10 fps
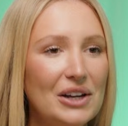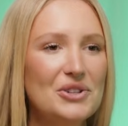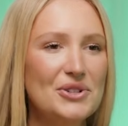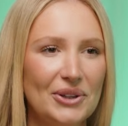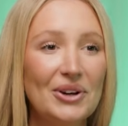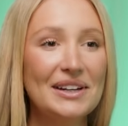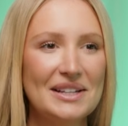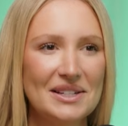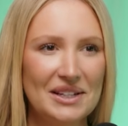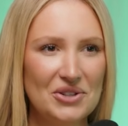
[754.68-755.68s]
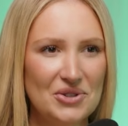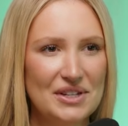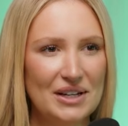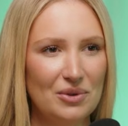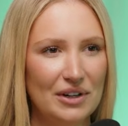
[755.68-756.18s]
Geelong is an
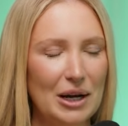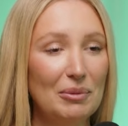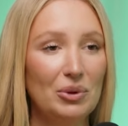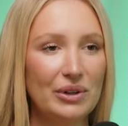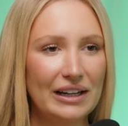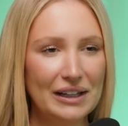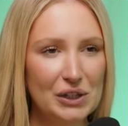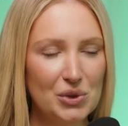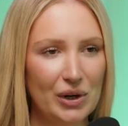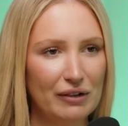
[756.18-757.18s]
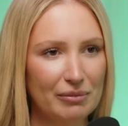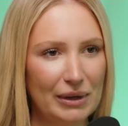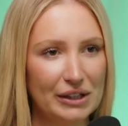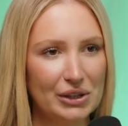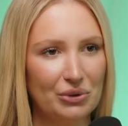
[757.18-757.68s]
interesting one. I'm looking at the
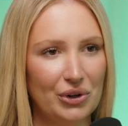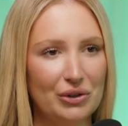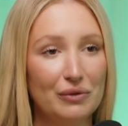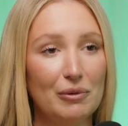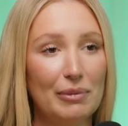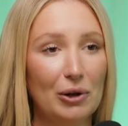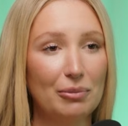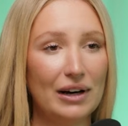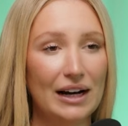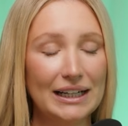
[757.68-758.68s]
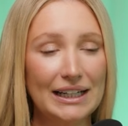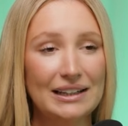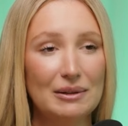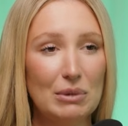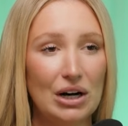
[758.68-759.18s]
12-month growth for Bell Park,
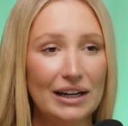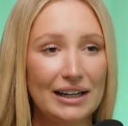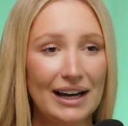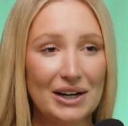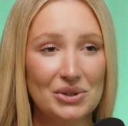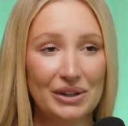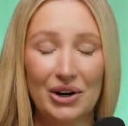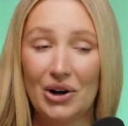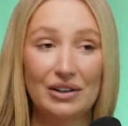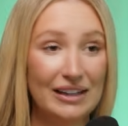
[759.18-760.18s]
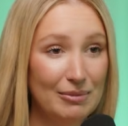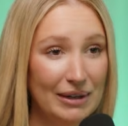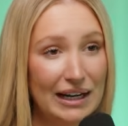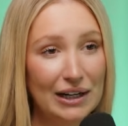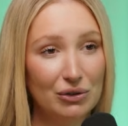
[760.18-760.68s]
and the market actually only
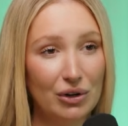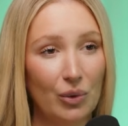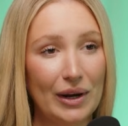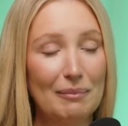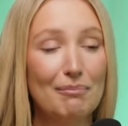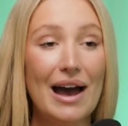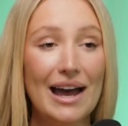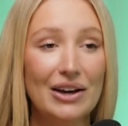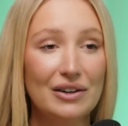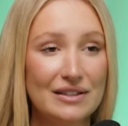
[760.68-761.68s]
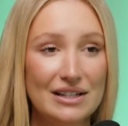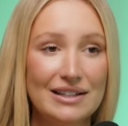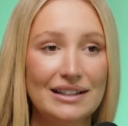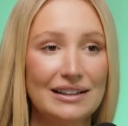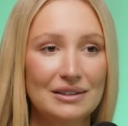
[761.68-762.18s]
began growing May of this
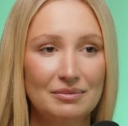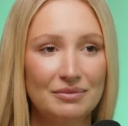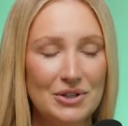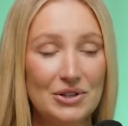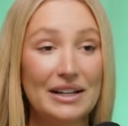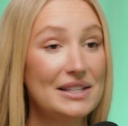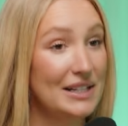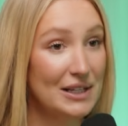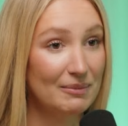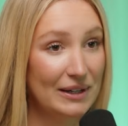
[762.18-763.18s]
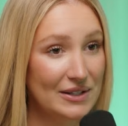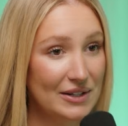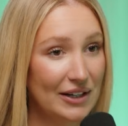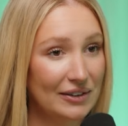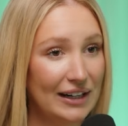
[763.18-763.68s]
year. So like 6 months
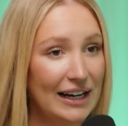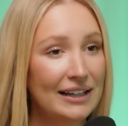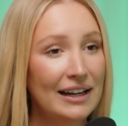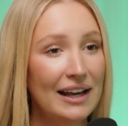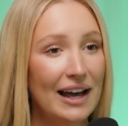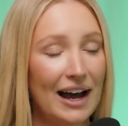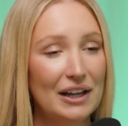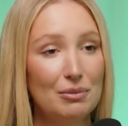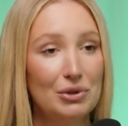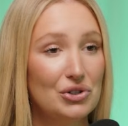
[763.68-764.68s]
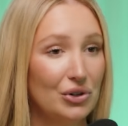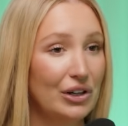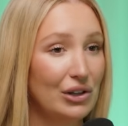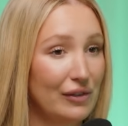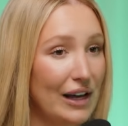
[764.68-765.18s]
ago, right? And the
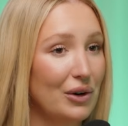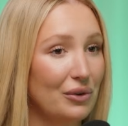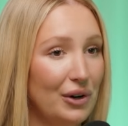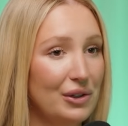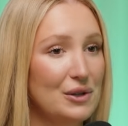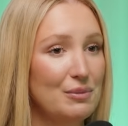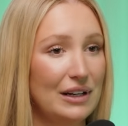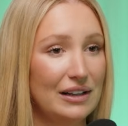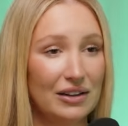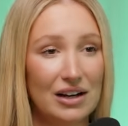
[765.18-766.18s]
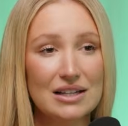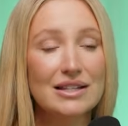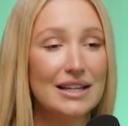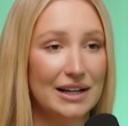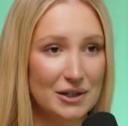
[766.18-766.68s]
majority of that growth has been in the last
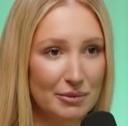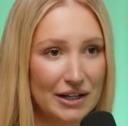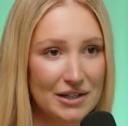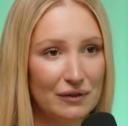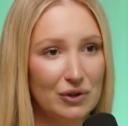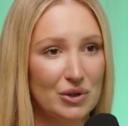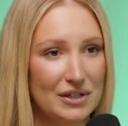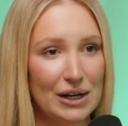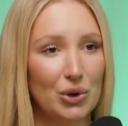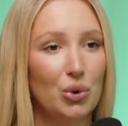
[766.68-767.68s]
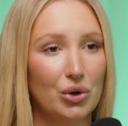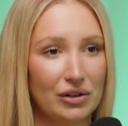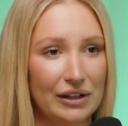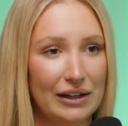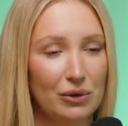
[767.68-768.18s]
6 months. Of course, that
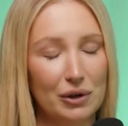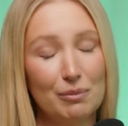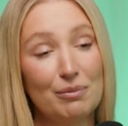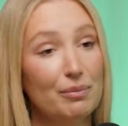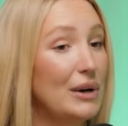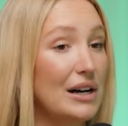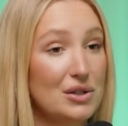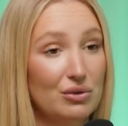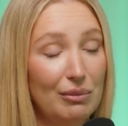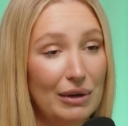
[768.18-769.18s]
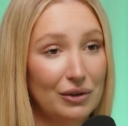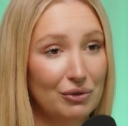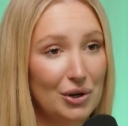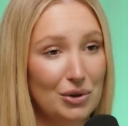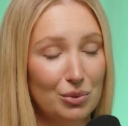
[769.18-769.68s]
quarterly or the past 3-month
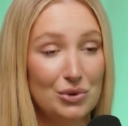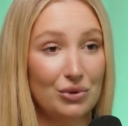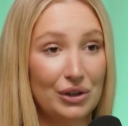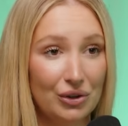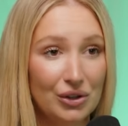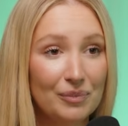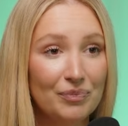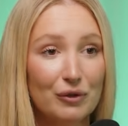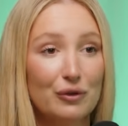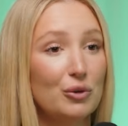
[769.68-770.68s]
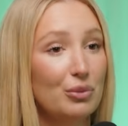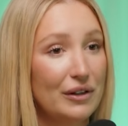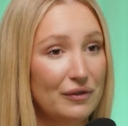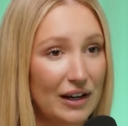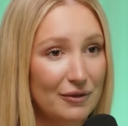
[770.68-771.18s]
growth was really good,
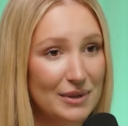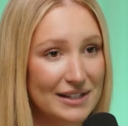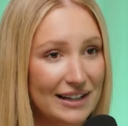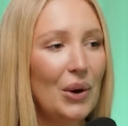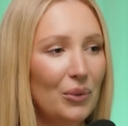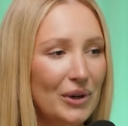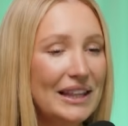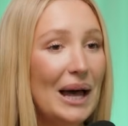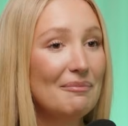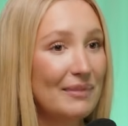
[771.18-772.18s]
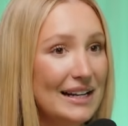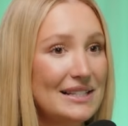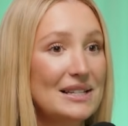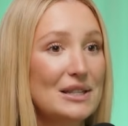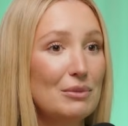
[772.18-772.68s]
4.5%. What that means
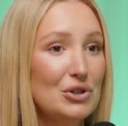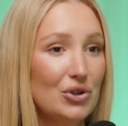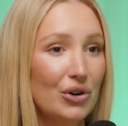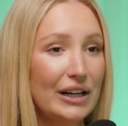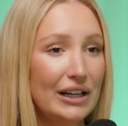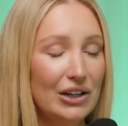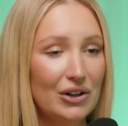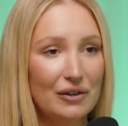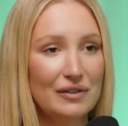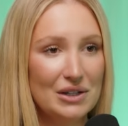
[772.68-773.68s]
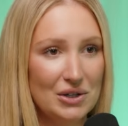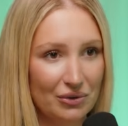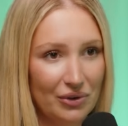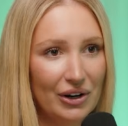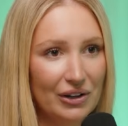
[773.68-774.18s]
is the majority of this
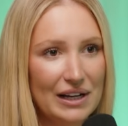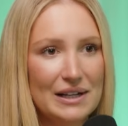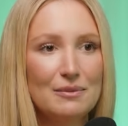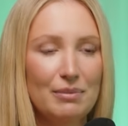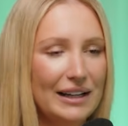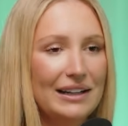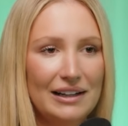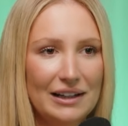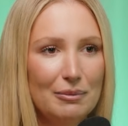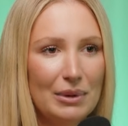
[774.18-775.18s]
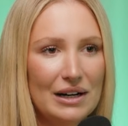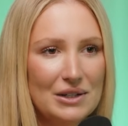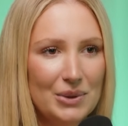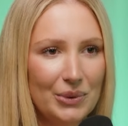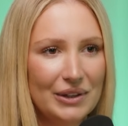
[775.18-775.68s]
growth has been in the
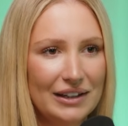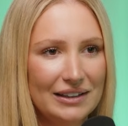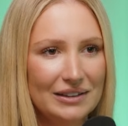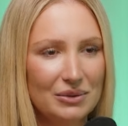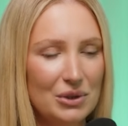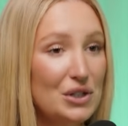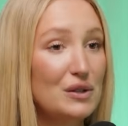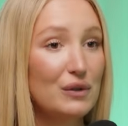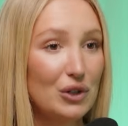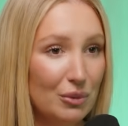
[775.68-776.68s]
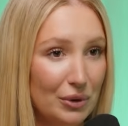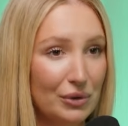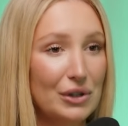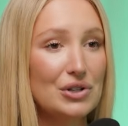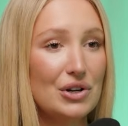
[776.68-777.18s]
past quarter, which is
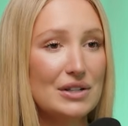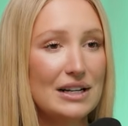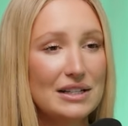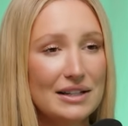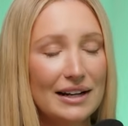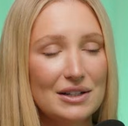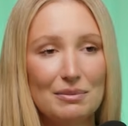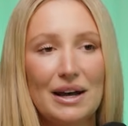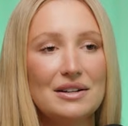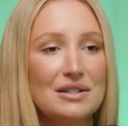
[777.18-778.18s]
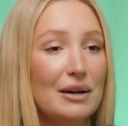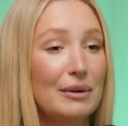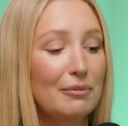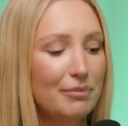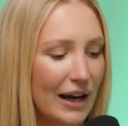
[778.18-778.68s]
phenomenal. It shows us that demand is
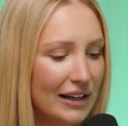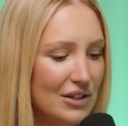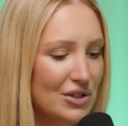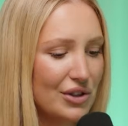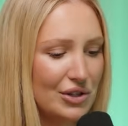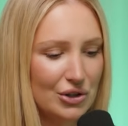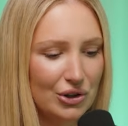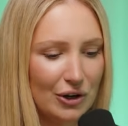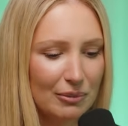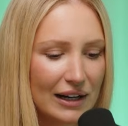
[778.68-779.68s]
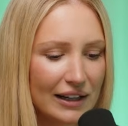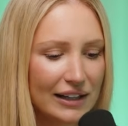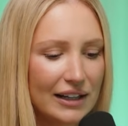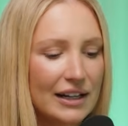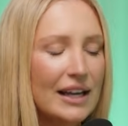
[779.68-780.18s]
coming back into the Geelong
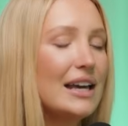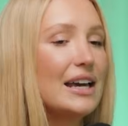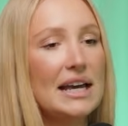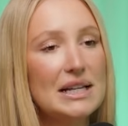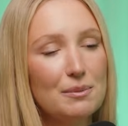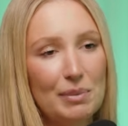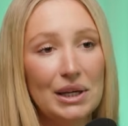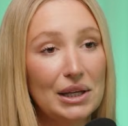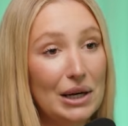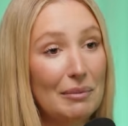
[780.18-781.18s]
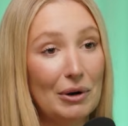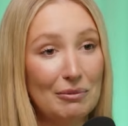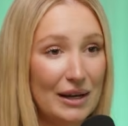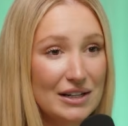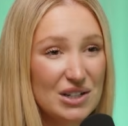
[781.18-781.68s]
market. It's picking up
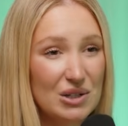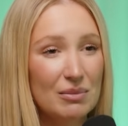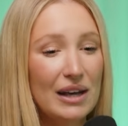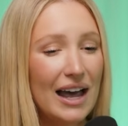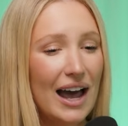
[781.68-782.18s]
momentum.